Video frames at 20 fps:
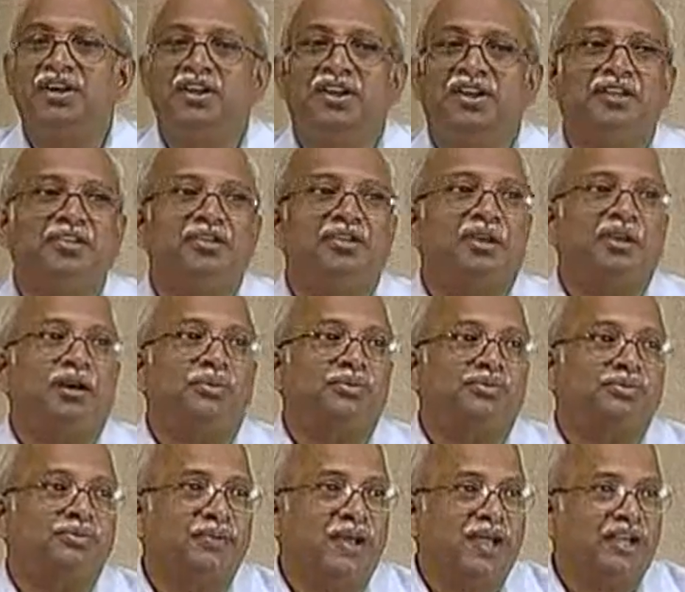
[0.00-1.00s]
it comes
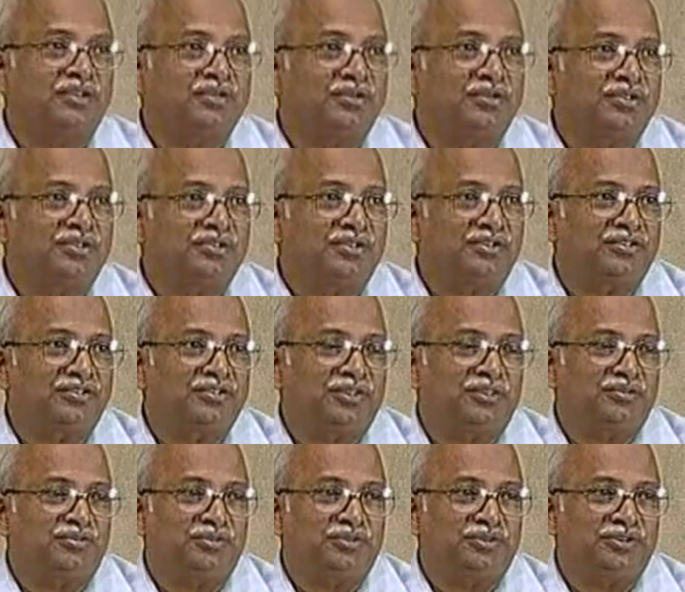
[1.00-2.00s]
back to its original
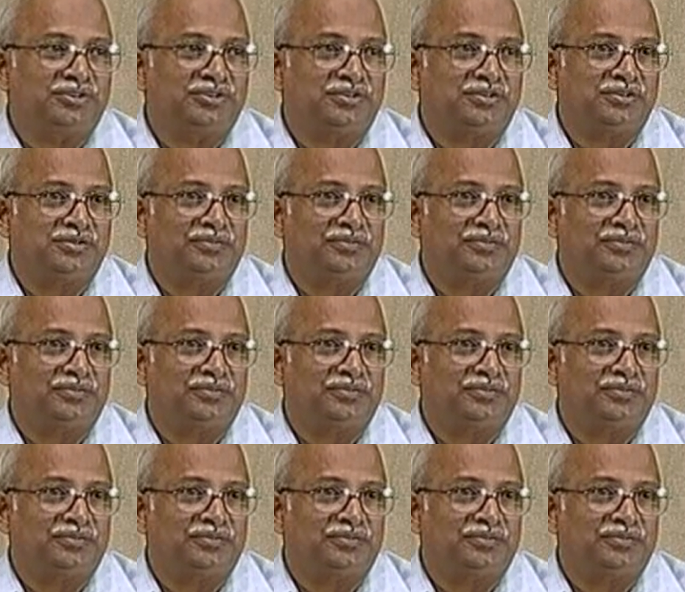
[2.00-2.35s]
position.